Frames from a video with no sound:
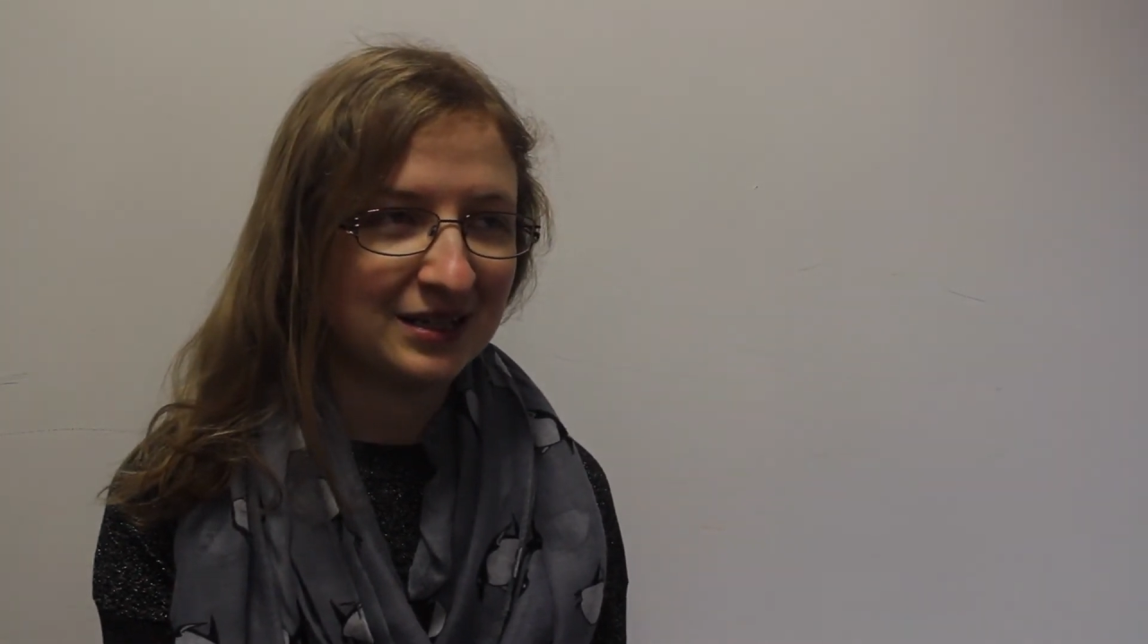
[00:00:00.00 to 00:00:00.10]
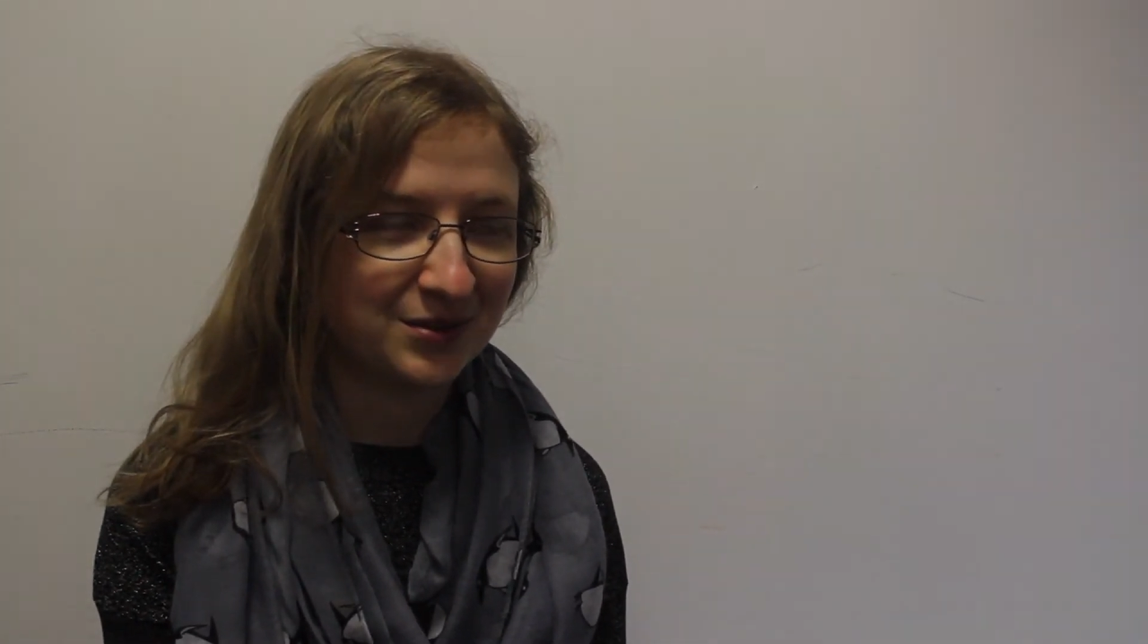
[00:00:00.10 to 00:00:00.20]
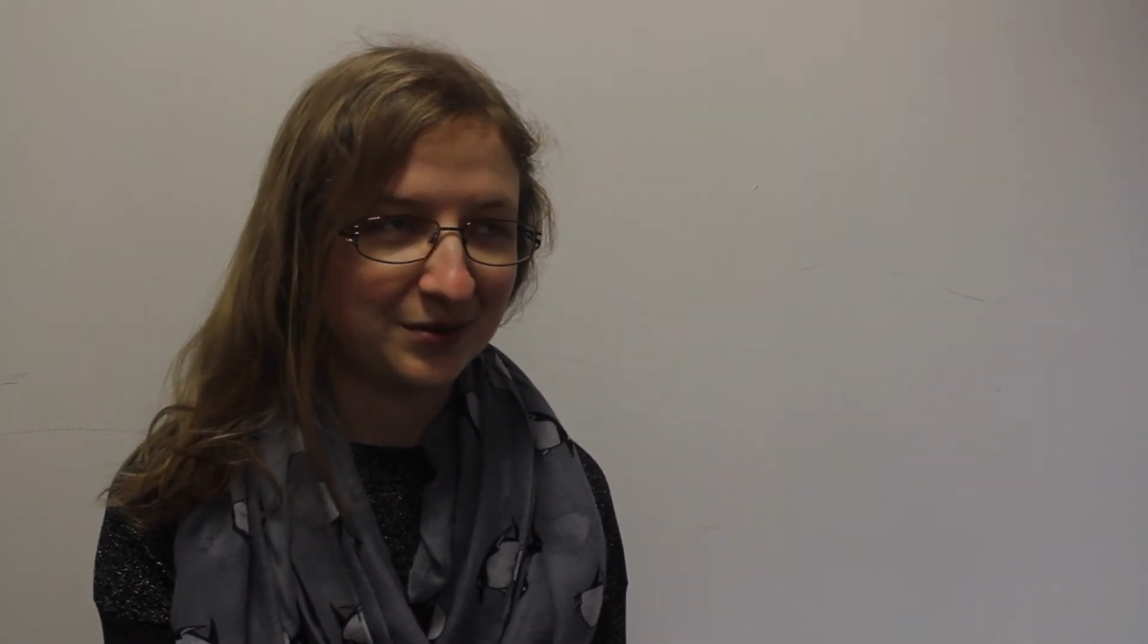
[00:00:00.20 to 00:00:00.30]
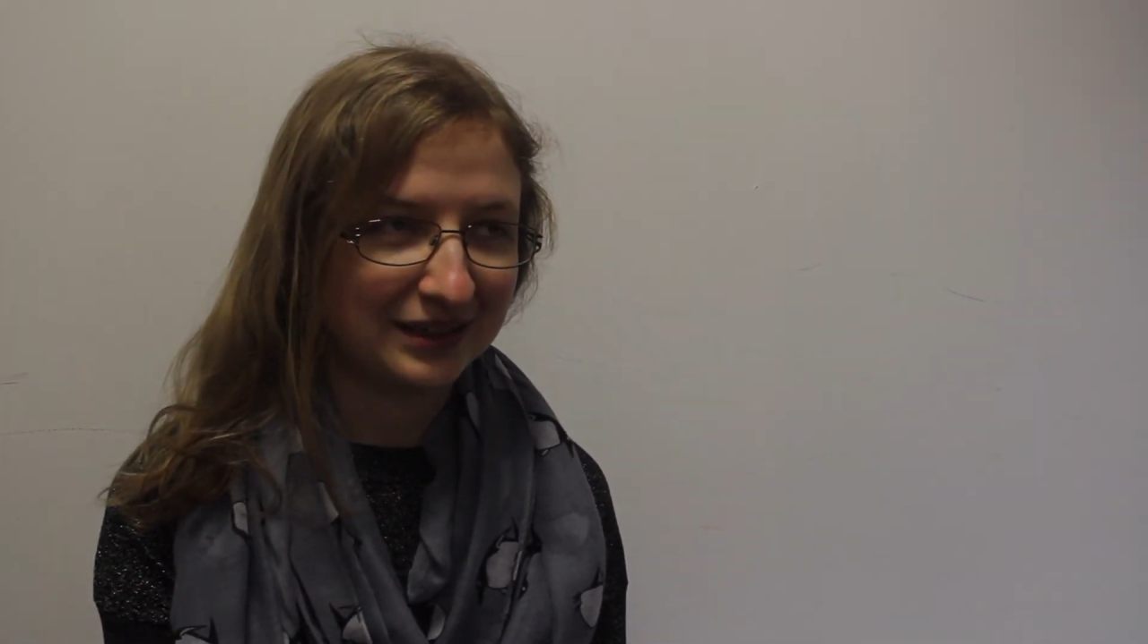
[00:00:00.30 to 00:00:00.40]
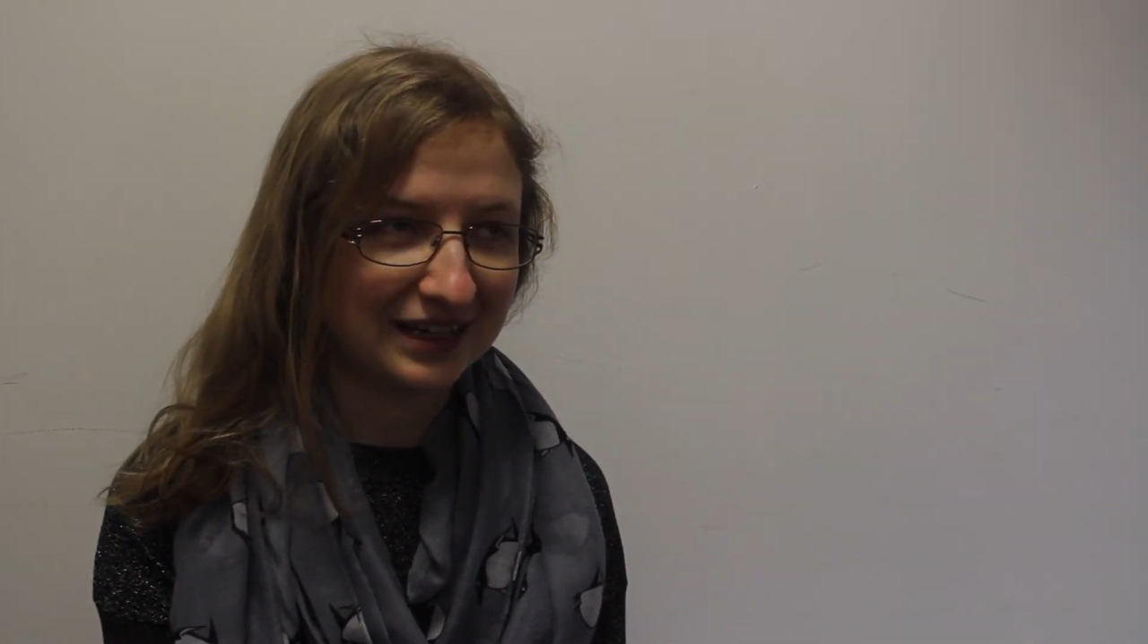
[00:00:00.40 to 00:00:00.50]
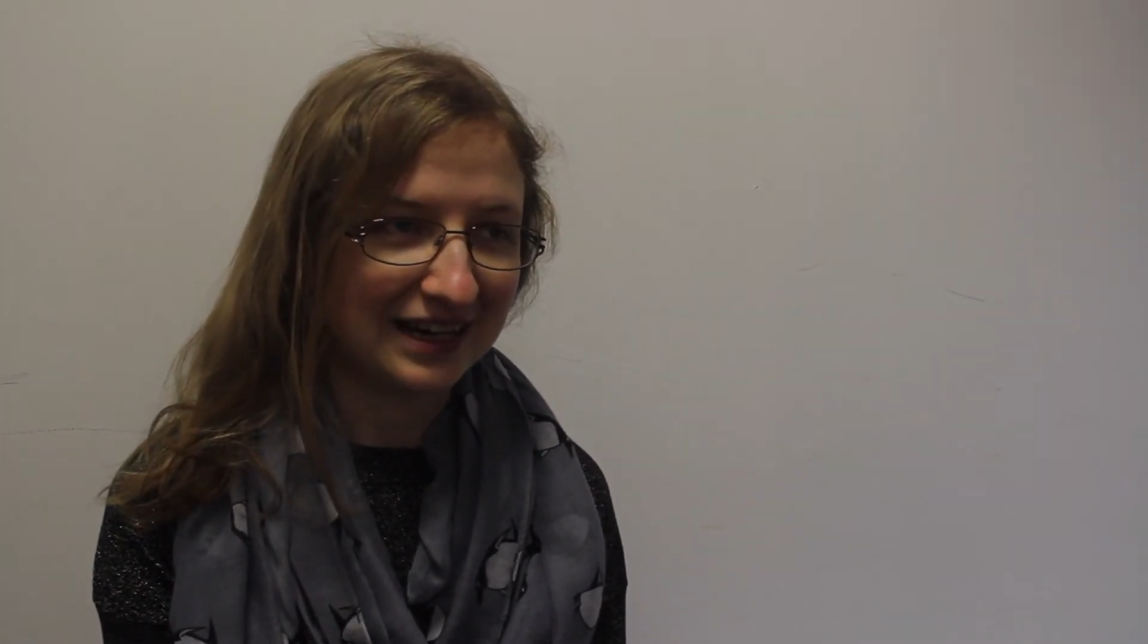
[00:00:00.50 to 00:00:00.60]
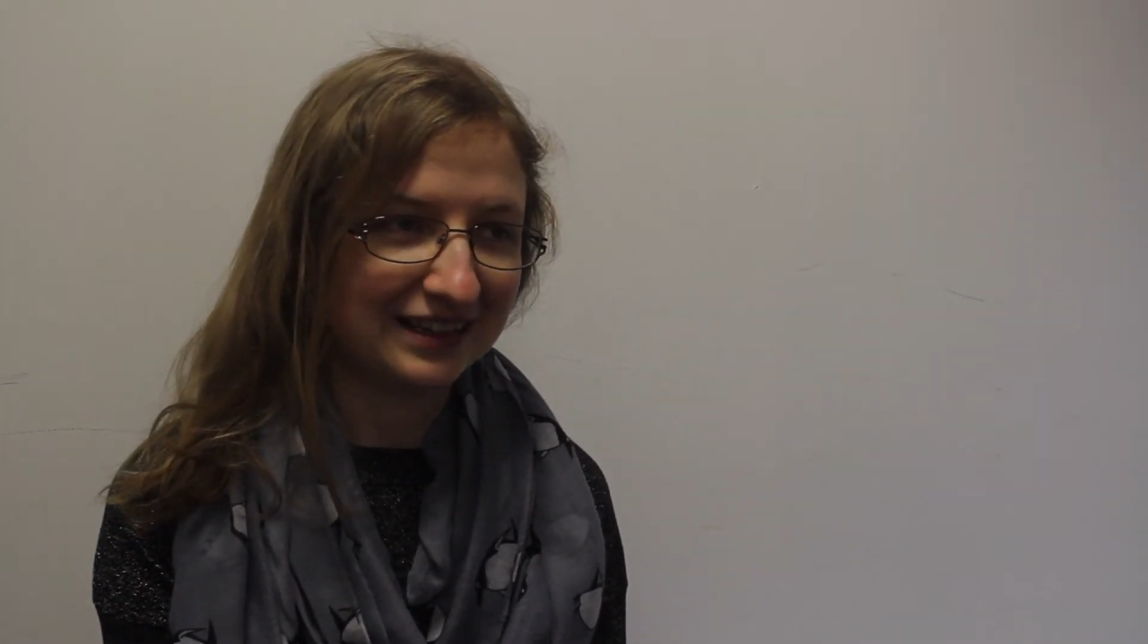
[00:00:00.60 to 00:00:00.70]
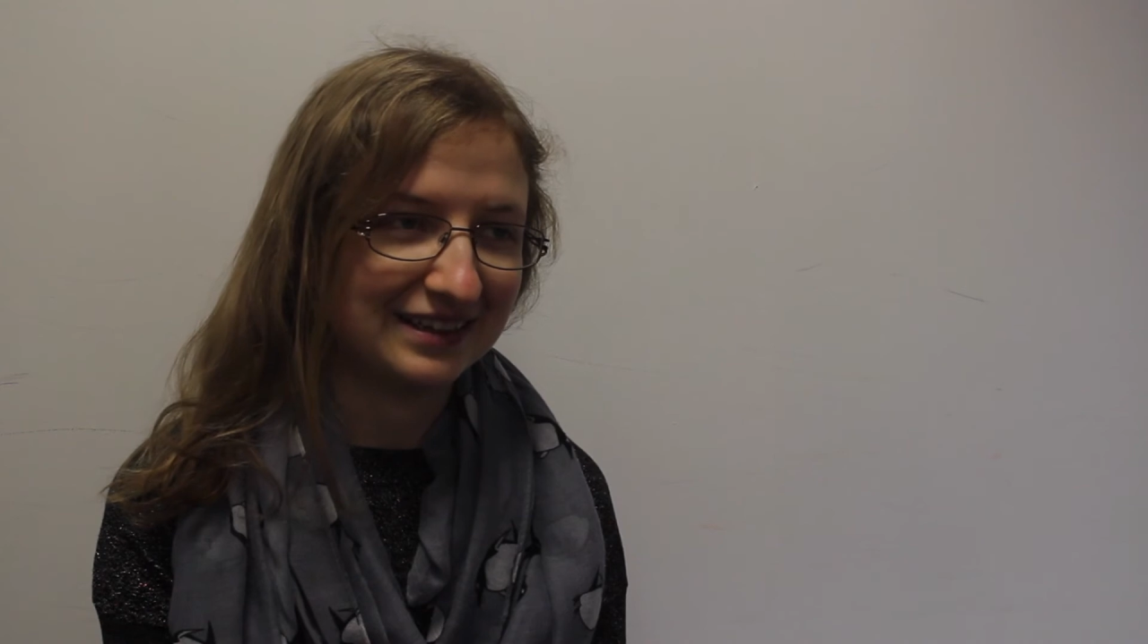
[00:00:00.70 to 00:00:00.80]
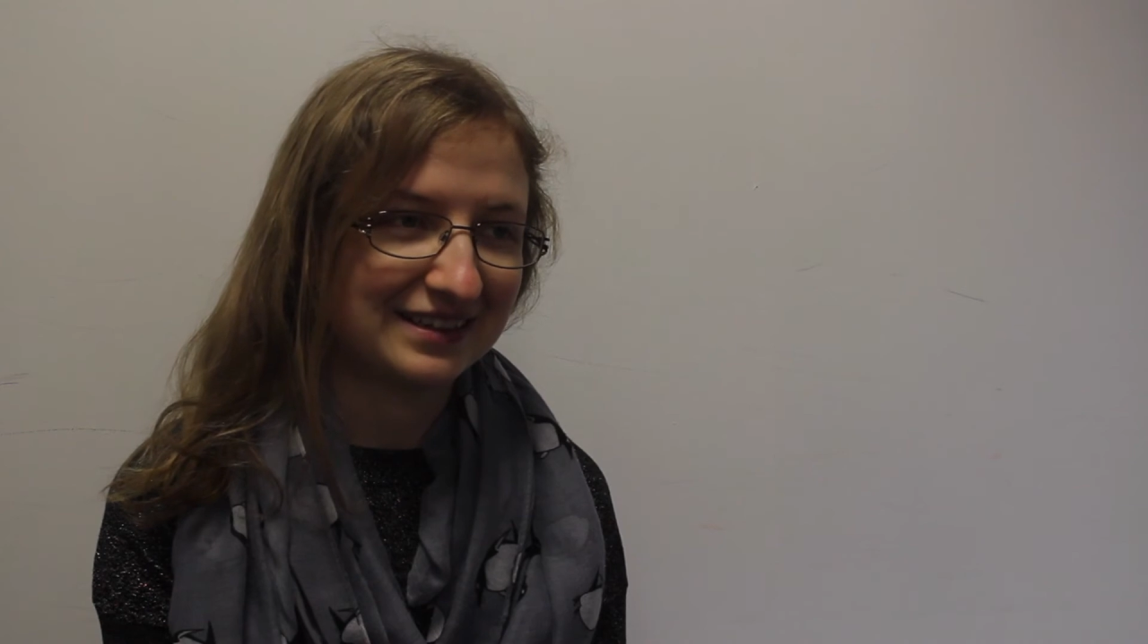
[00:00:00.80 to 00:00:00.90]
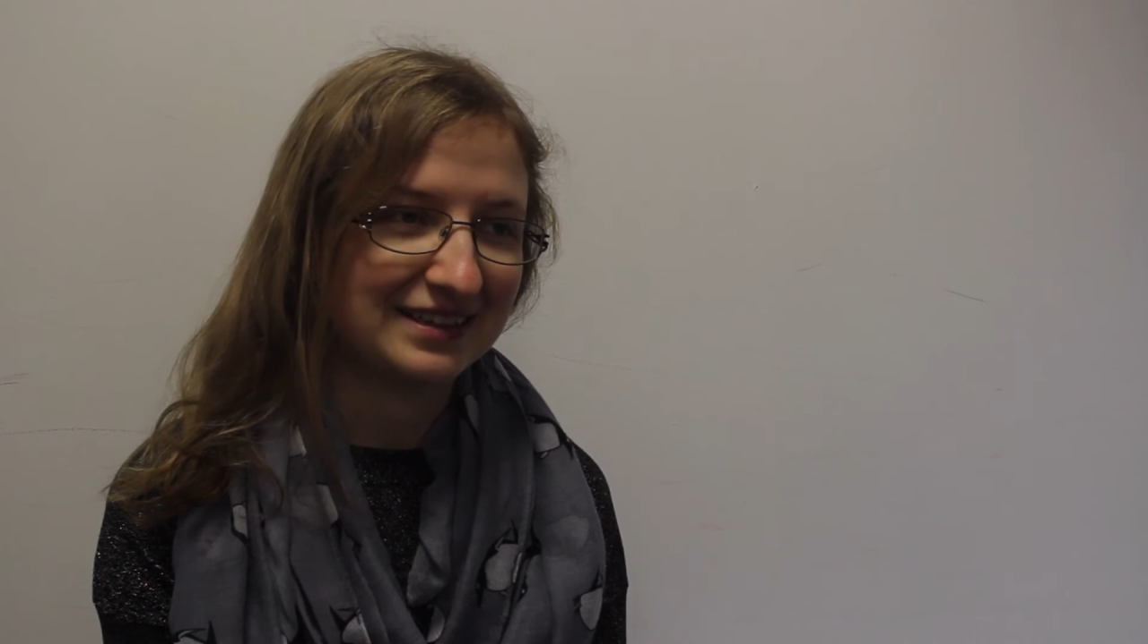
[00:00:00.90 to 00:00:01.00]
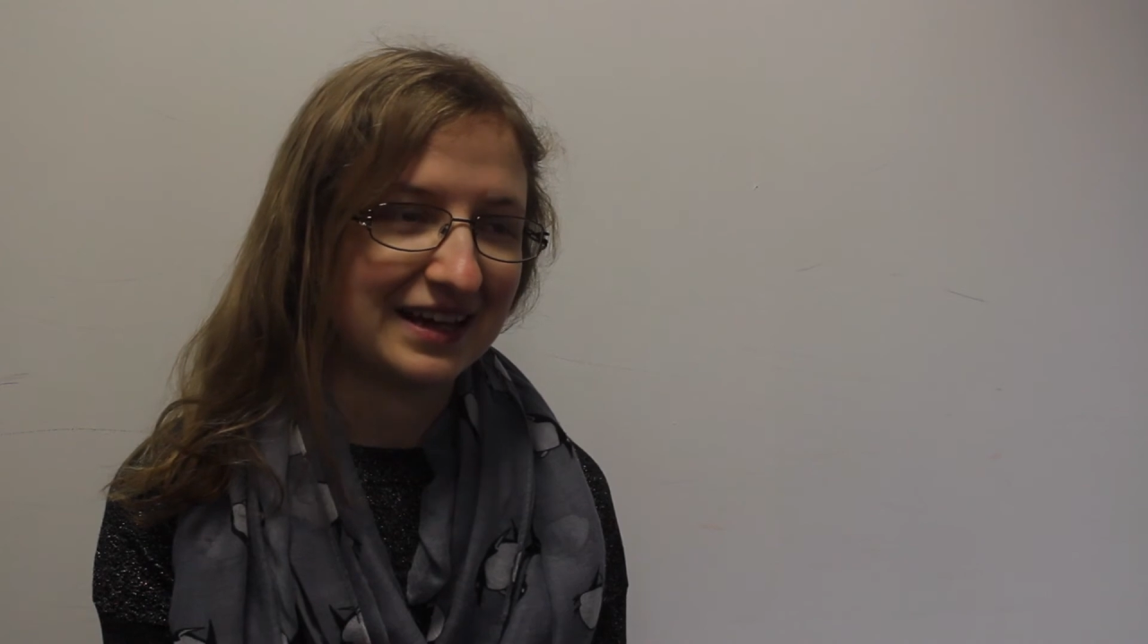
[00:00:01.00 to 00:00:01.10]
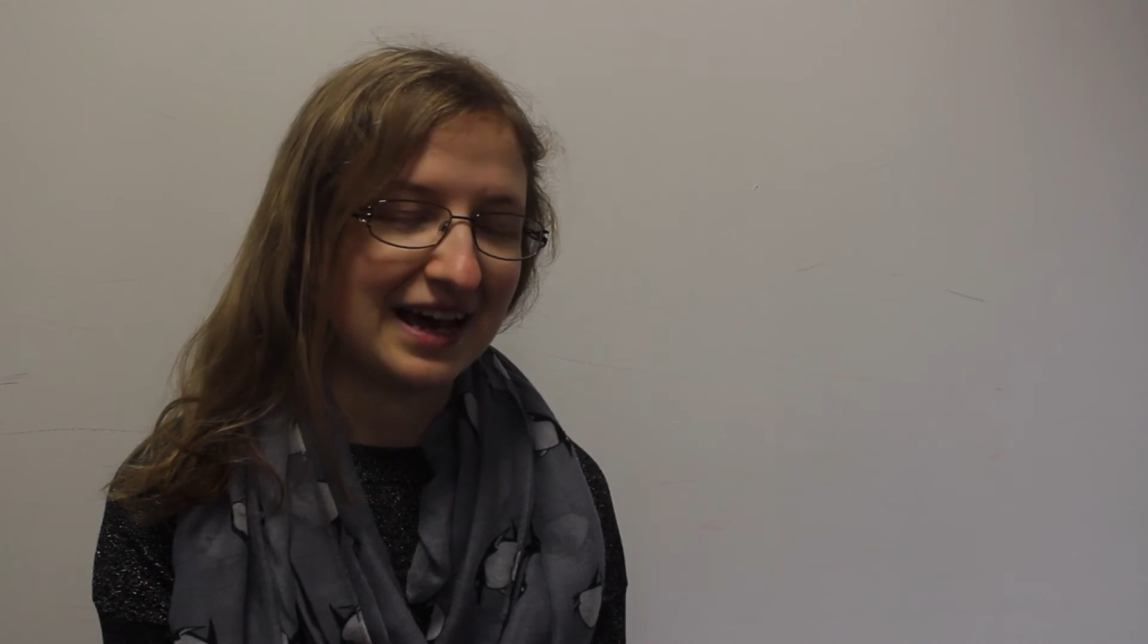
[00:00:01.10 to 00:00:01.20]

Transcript: swing dance